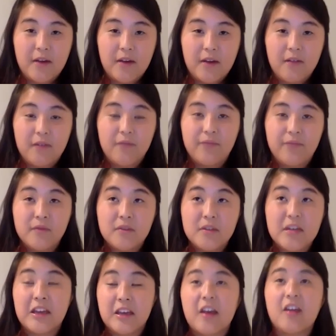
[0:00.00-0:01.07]
about
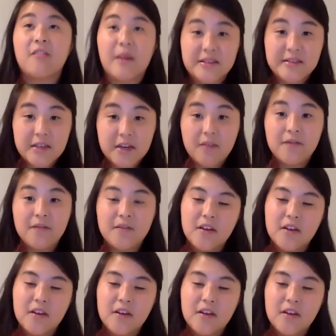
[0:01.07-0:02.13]
taking care of myself,
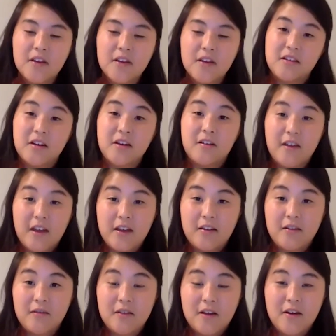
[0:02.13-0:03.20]

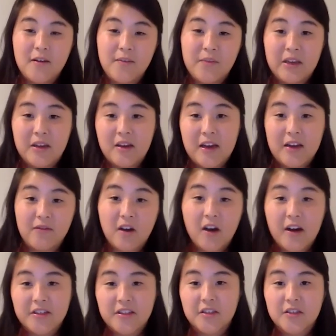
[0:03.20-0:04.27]
and being kind
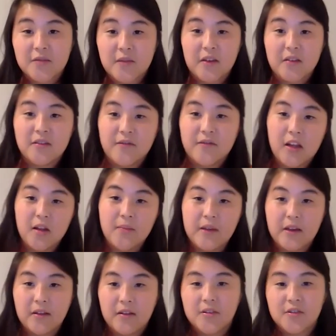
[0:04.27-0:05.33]
of cautious when
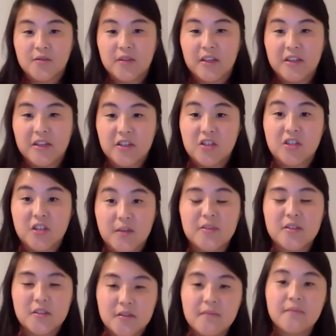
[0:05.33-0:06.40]
developing those
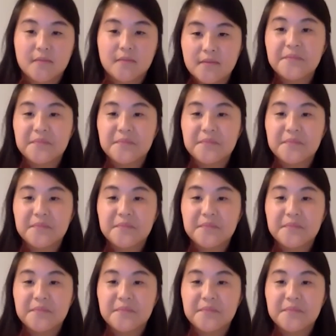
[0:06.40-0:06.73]
relationships.